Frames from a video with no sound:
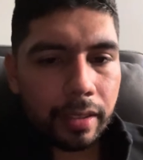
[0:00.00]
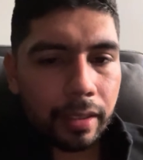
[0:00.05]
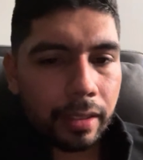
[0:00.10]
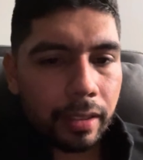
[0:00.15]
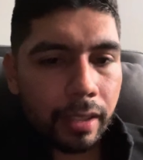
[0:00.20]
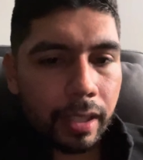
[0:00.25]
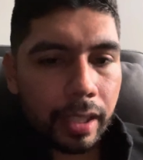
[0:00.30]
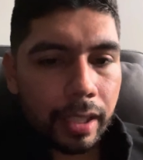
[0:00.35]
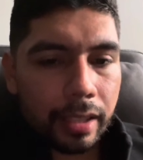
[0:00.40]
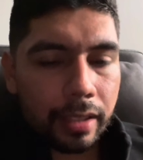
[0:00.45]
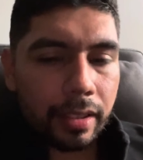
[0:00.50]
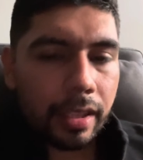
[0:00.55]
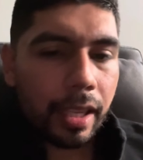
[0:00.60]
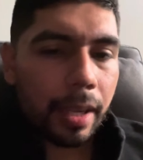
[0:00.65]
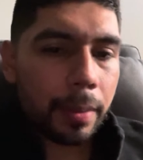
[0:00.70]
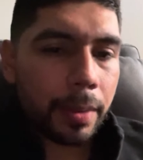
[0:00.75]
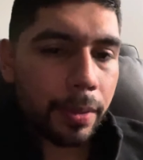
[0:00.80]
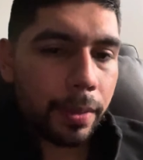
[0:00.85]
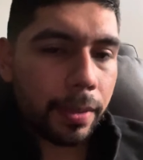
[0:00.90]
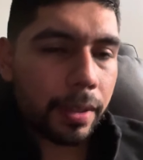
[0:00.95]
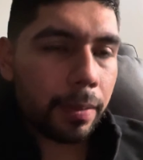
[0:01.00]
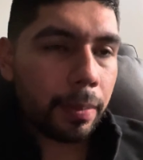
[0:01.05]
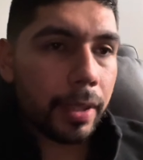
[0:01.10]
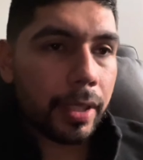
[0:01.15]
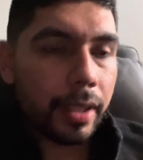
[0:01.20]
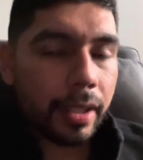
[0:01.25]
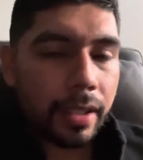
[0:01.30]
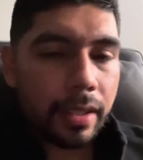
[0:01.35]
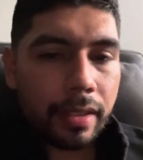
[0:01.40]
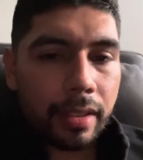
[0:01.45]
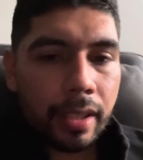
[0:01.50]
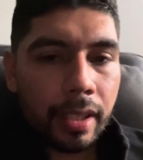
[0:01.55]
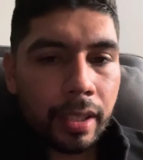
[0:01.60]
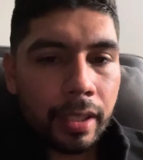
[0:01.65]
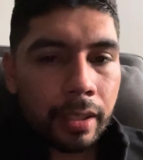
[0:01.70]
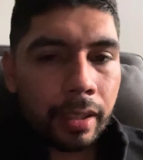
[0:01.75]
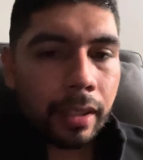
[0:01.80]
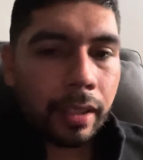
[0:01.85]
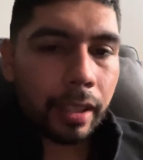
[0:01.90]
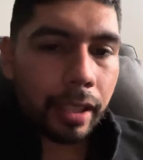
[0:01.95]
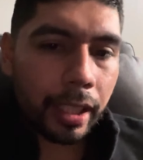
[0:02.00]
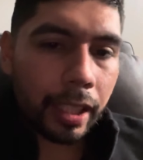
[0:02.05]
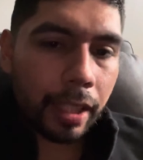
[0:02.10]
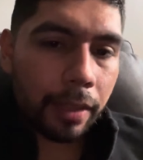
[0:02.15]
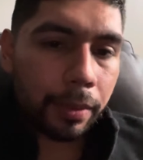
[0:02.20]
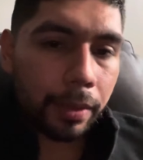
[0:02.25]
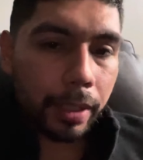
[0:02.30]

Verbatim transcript: oh i stopped juicing because i got